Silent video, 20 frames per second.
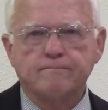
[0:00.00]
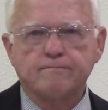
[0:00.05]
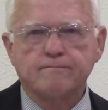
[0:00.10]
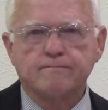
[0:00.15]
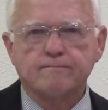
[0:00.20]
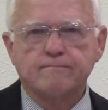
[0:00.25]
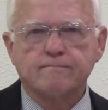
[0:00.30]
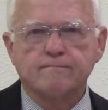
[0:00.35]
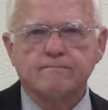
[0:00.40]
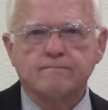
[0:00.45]

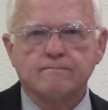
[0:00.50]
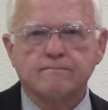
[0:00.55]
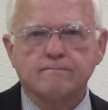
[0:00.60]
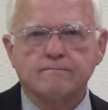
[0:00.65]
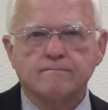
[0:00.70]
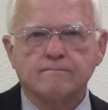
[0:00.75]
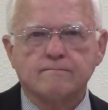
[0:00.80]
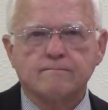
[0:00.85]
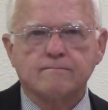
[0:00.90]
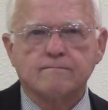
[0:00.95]

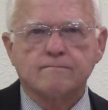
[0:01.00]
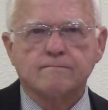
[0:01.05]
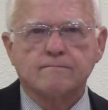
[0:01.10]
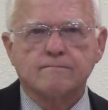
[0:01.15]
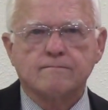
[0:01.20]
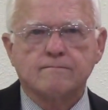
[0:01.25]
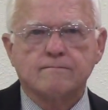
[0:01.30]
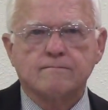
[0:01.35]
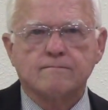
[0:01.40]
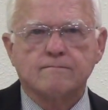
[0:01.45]

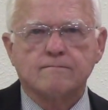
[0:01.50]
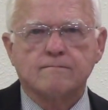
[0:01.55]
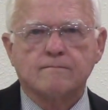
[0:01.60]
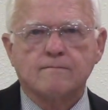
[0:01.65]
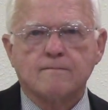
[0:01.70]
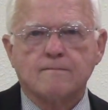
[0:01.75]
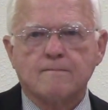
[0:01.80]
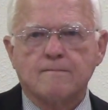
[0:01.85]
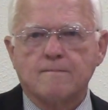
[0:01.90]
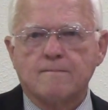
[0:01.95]

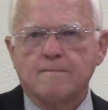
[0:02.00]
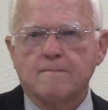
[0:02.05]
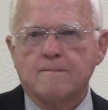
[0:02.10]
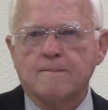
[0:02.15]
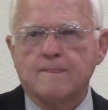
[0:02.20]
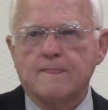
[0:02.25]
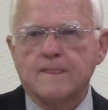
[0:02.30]
Nothing is said.